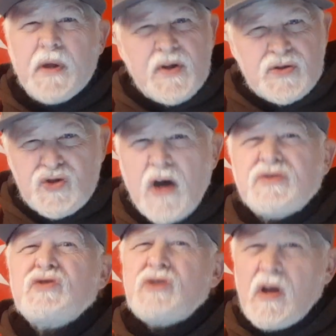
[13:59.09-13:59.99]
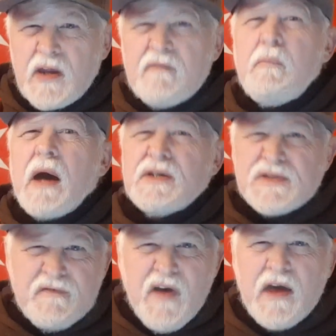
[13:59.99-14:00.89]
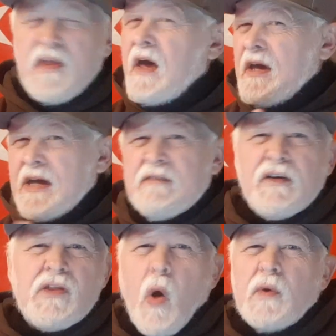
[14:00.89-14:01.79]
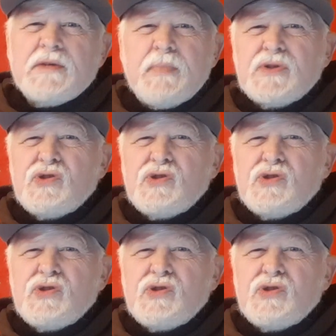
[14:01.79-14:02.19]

but the just shall live by his faith, even though he's been